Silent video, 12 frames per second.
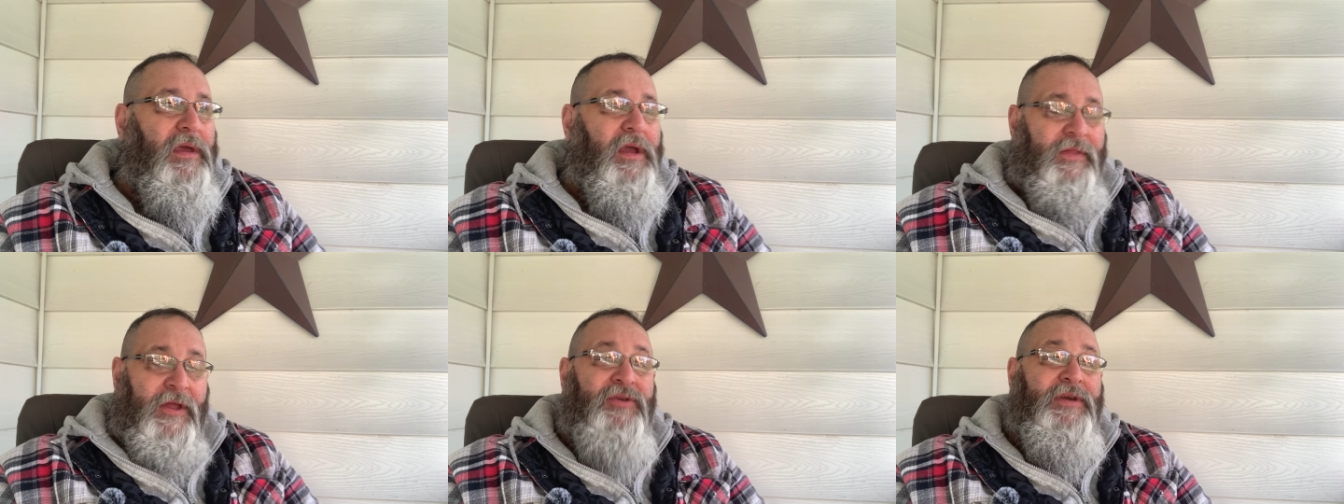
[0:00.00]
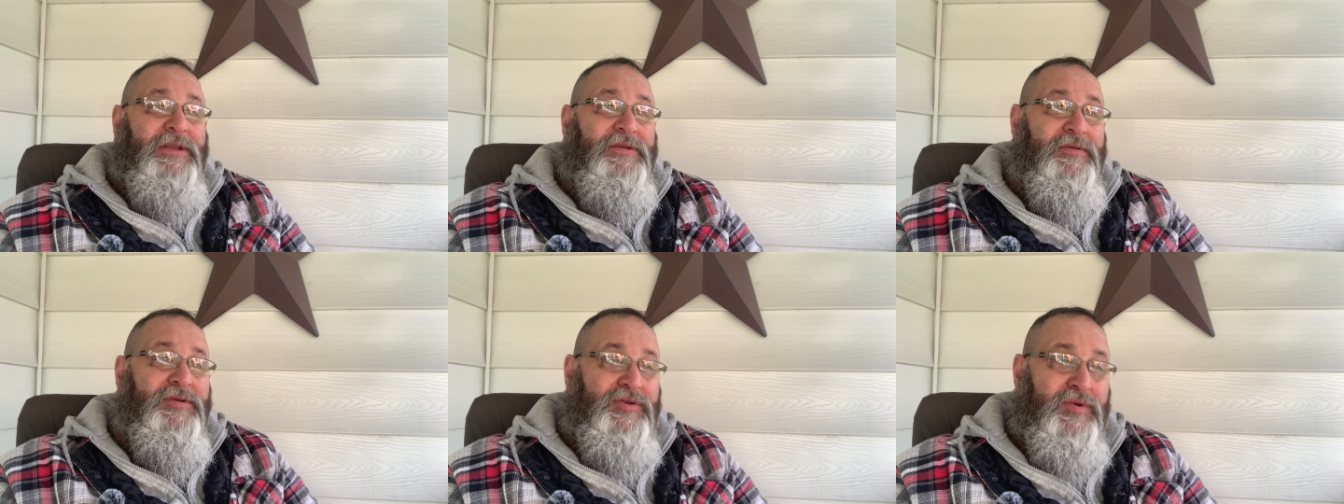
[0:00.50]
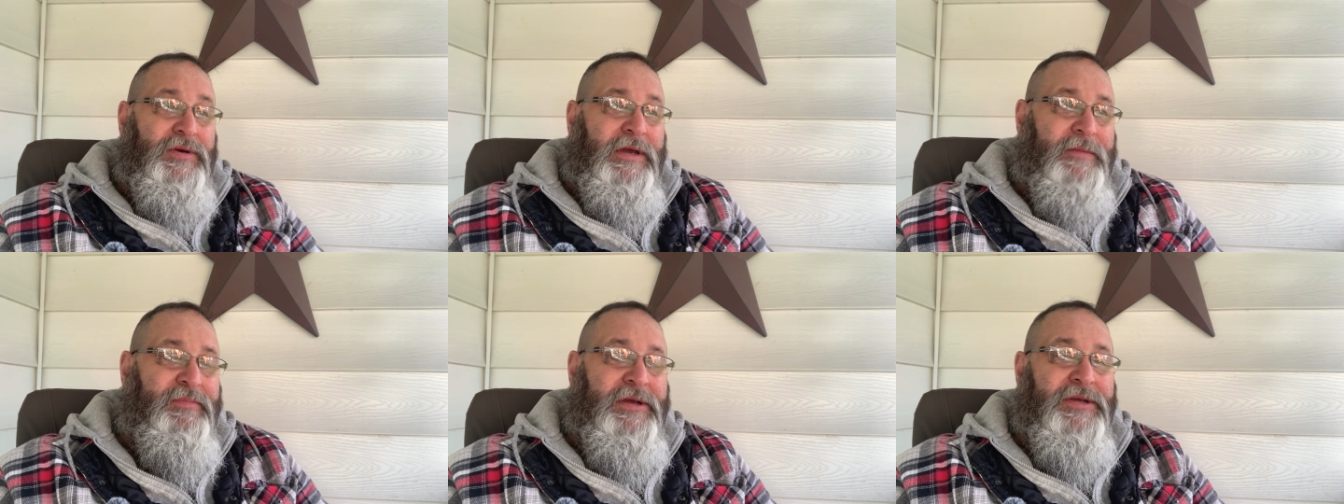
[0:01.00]
and then you get to enjoy
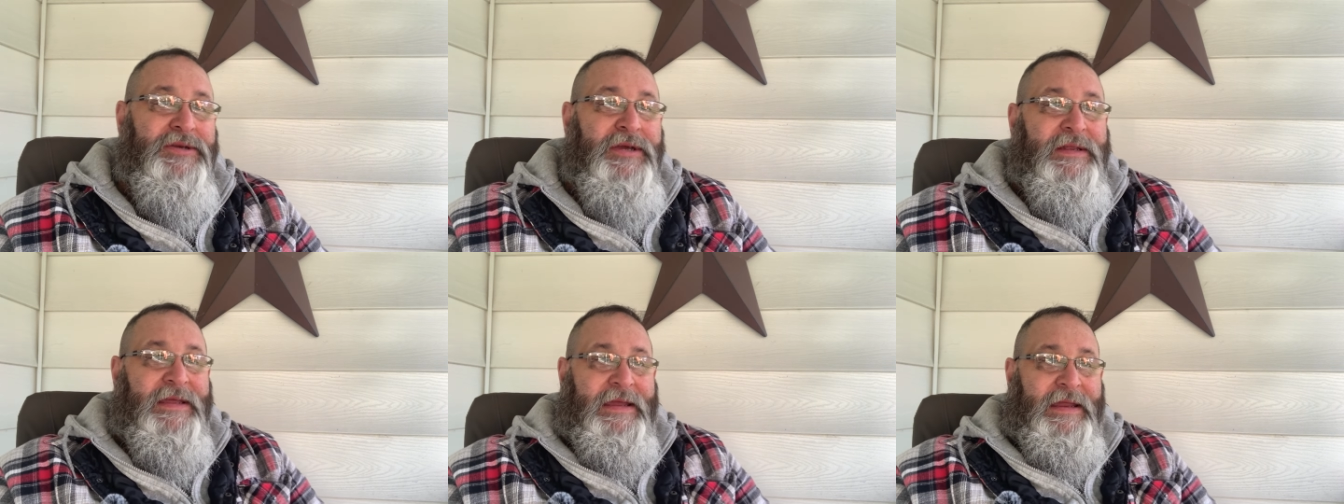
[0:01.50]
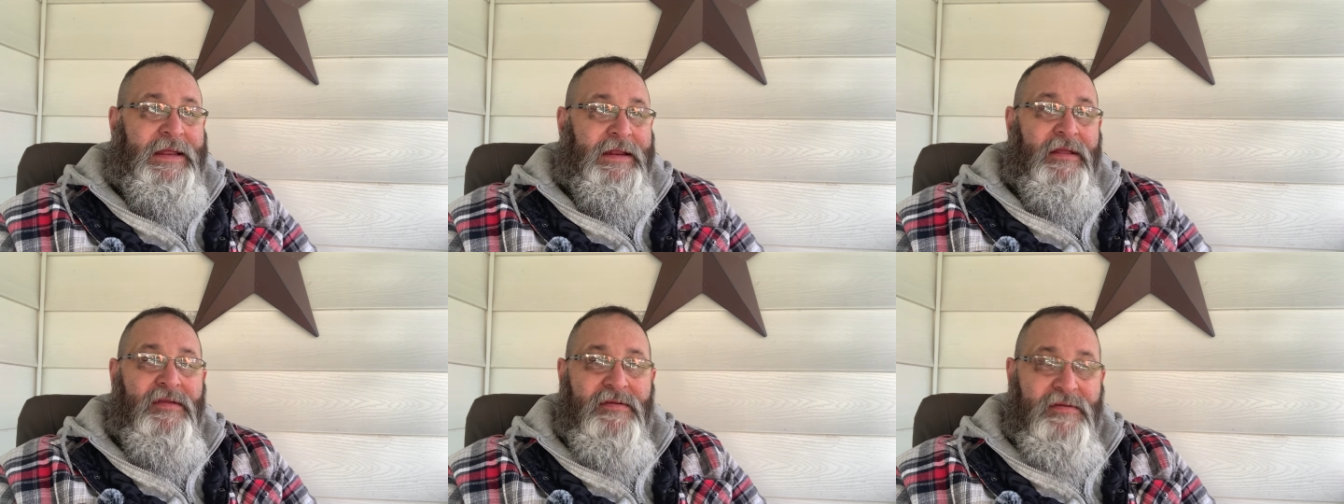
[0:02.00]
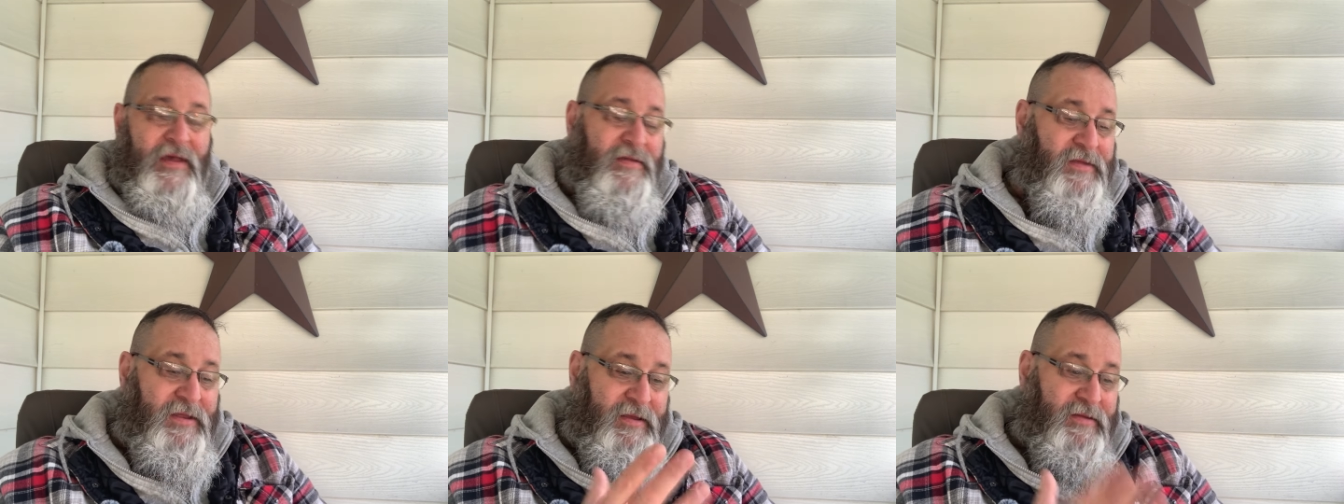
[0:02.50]
it because you get to eat it. It's
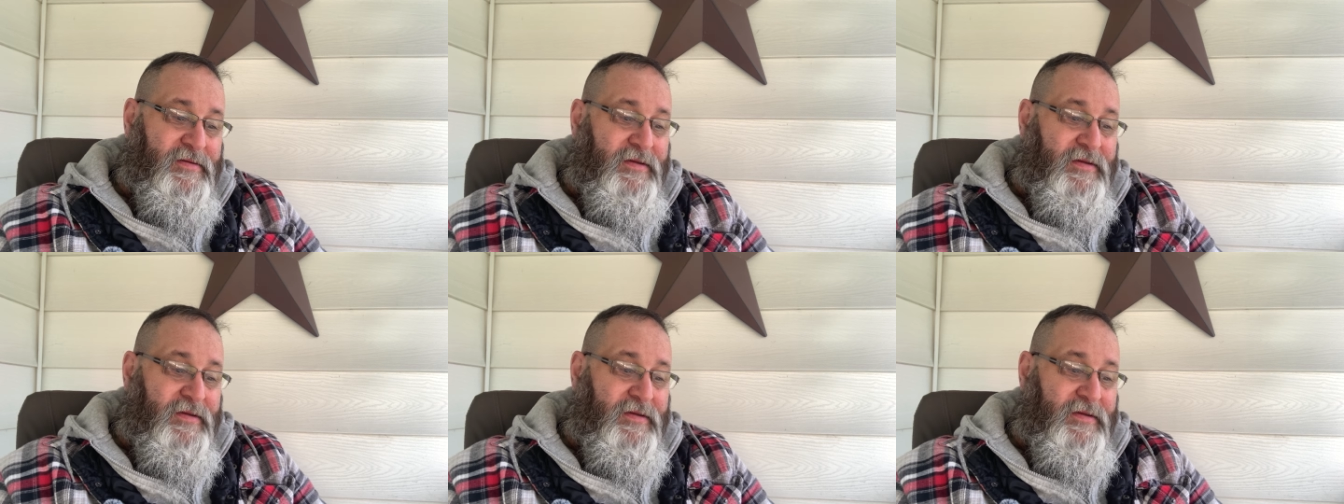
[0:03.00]
sustenance.